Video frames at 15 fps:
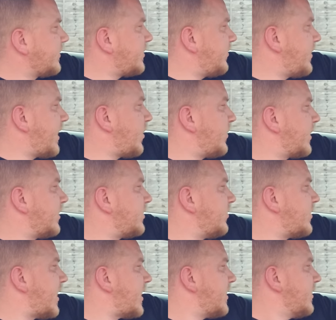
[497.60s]
don't know how we could do
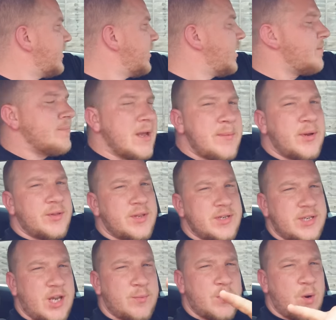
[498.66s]
that. Maybe on this
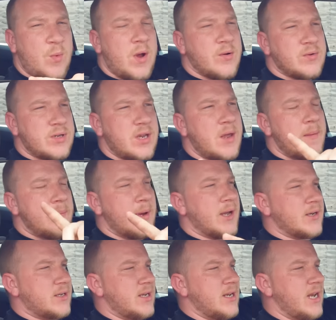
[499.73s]
time we won't,
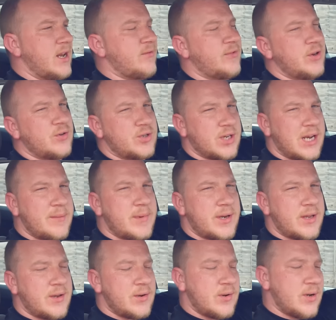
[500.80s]
but in future let me
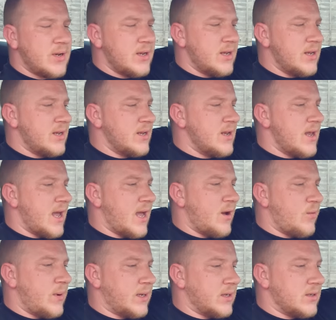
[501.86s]
know
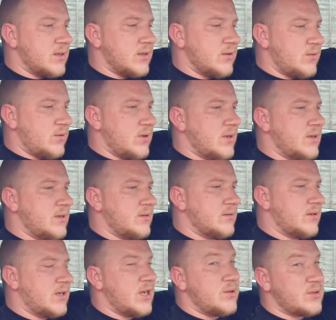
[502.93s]
how we could do
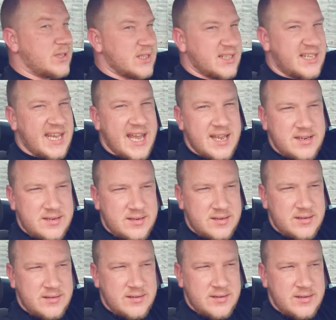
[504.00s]
closest
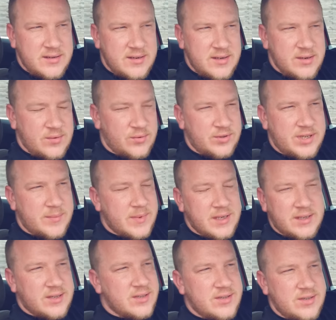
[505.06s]
guess or something
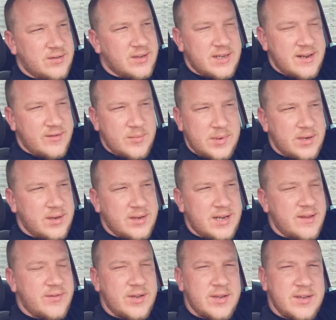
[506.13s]
because you can never you could
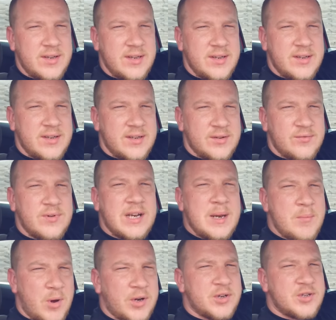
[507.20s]
never really
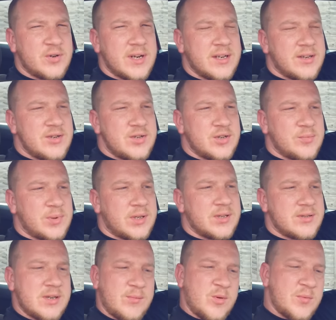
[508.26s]
monitor it, could you?
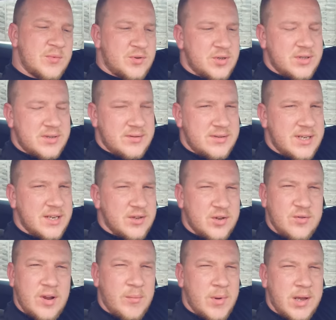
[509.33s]
Because someone would just say the
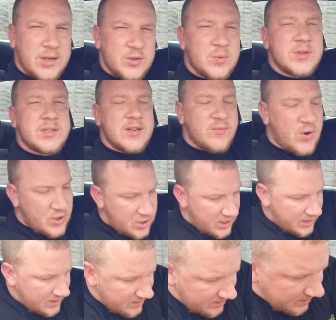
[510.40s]
correct mileage once they've watched
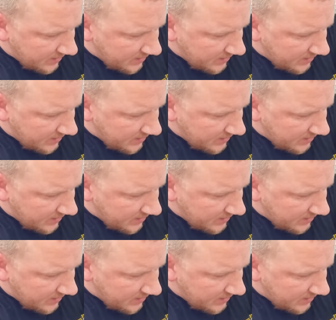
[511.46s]
it